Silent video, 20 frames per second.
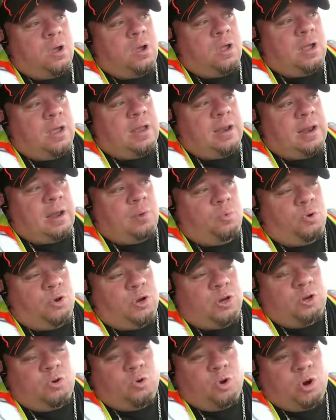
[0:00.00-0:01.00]
and I would
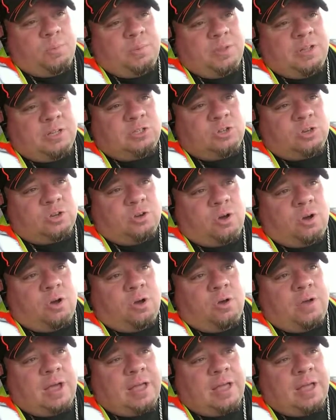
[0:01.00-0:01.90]
have normally took all.